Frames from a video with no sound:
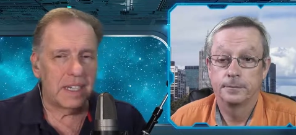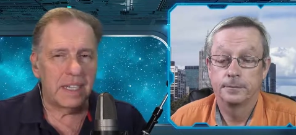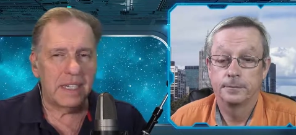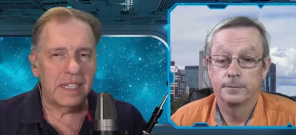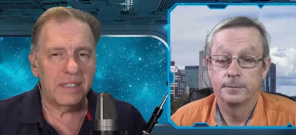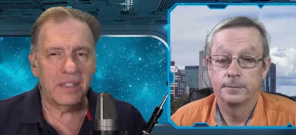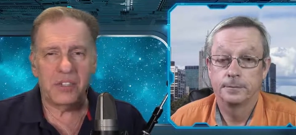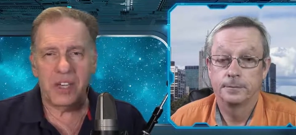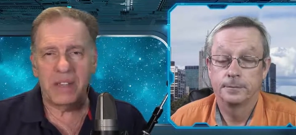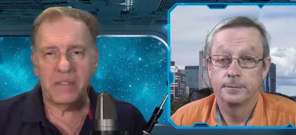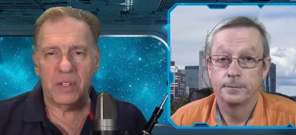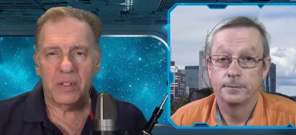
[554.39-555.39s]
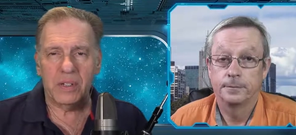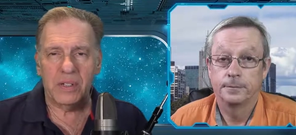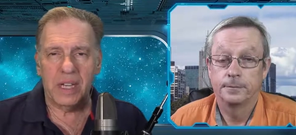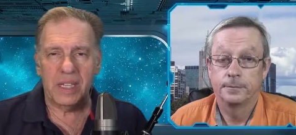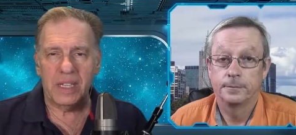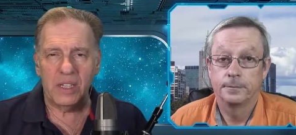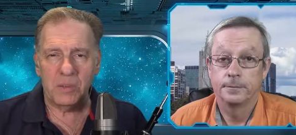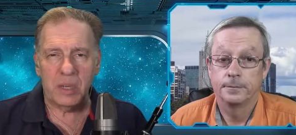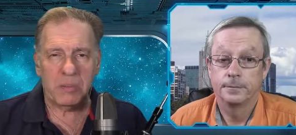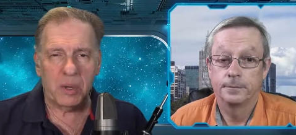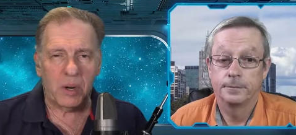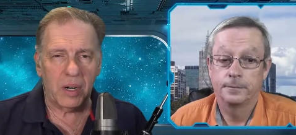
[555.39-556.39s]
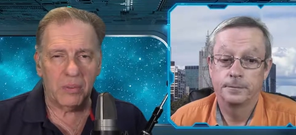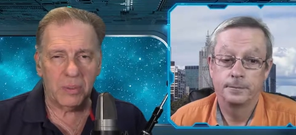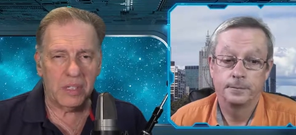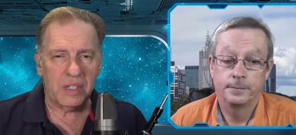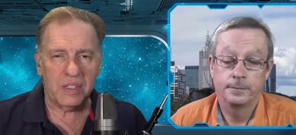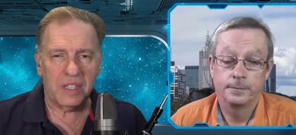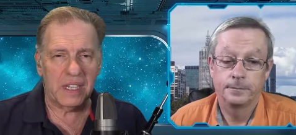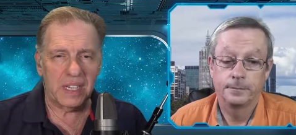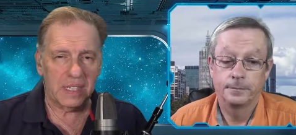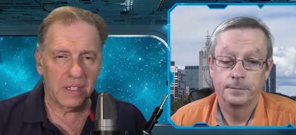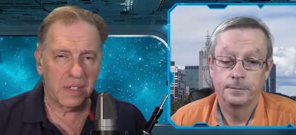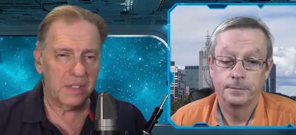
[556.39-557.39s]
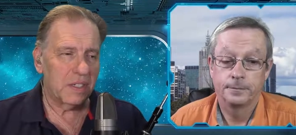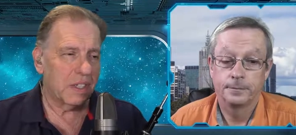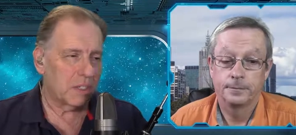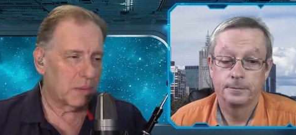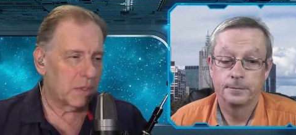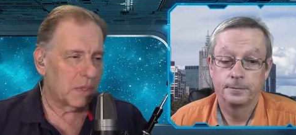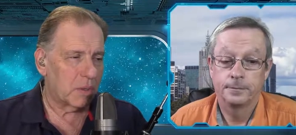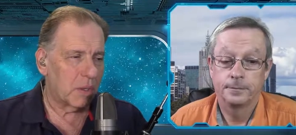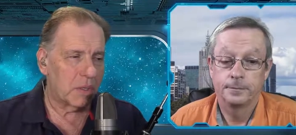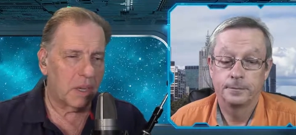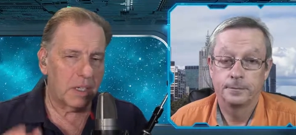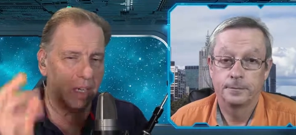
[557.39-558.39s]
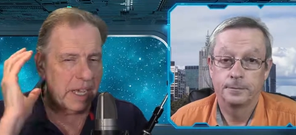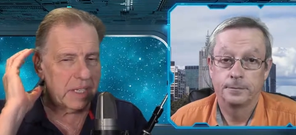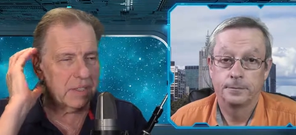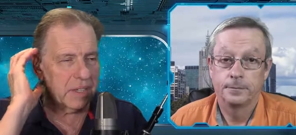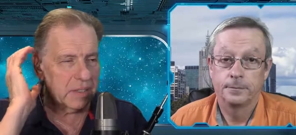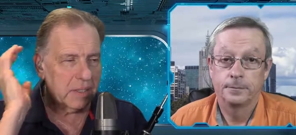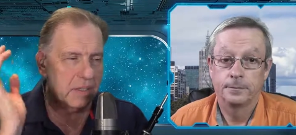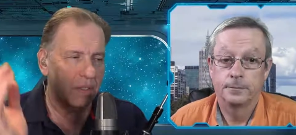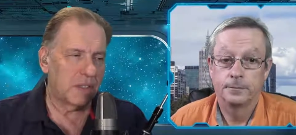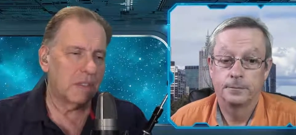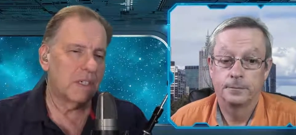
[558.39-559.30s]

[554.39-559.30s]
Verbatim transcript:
Speaker 1: it's a shame because I guess people aren't really sitting and listening to it. They're all on headsets listening